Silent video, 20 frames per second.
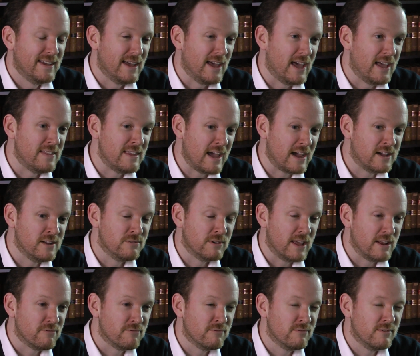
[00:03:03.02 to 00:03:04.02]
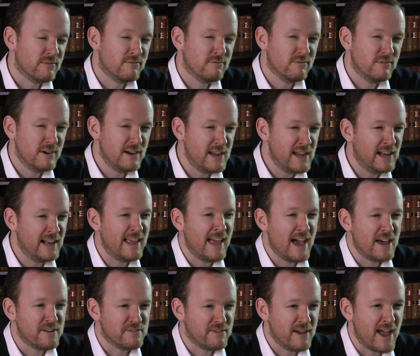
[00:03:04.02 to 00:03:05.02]
and that can get really
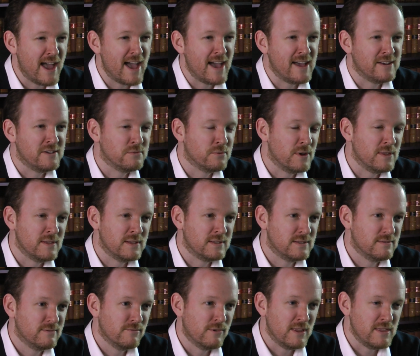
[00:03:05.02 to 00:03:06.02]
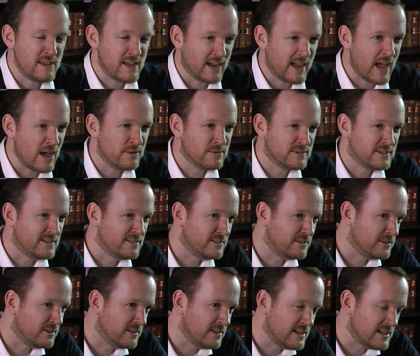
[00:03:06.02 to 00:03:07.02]
out of hand when the accountant
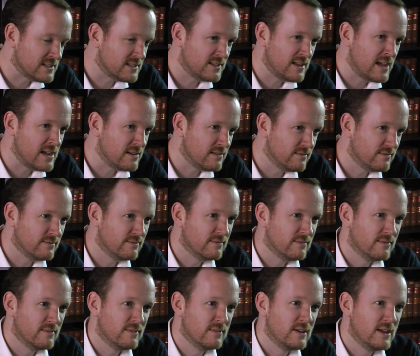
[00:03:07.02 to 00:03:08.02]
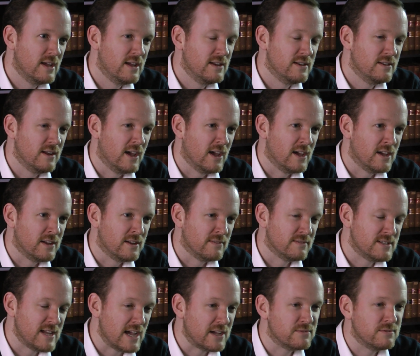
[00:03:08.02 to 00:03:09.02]
doing the estate
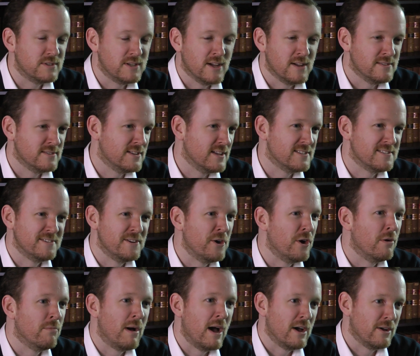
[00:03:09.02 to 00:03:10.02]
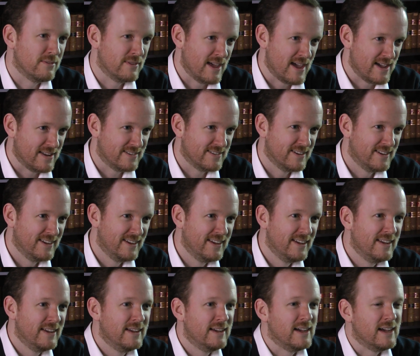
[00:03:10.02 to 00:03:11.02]
tax returns doesn't know about that.
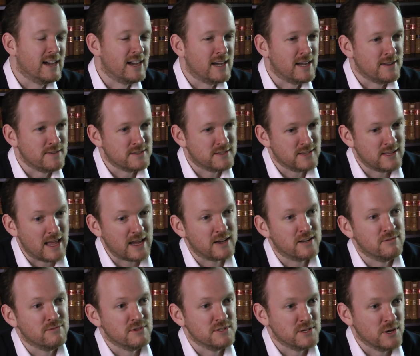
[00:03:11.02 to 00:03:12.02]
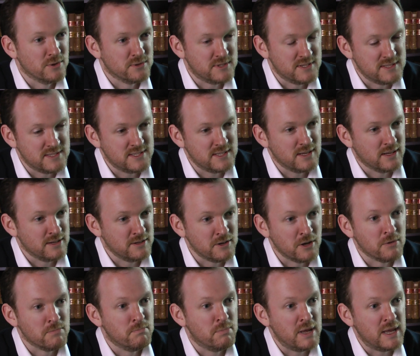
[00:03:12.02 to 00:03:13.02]
So that can result
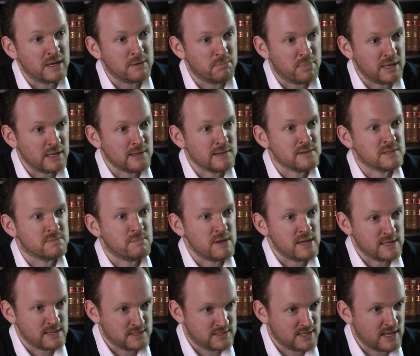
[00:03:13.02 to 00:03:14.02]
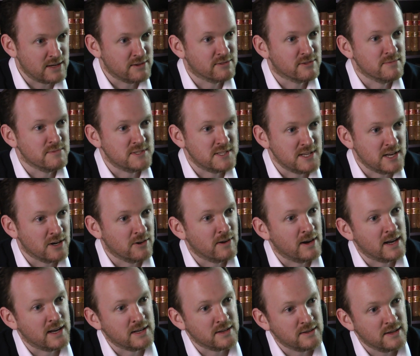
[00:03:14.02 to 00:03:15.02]
in big bills being sent from
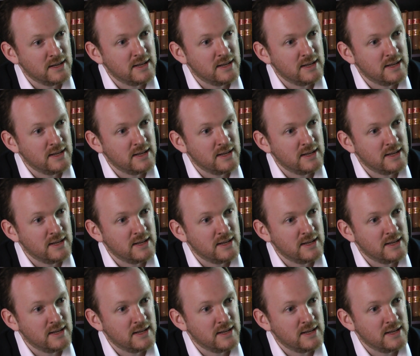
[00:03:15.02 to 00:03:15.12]
CRA,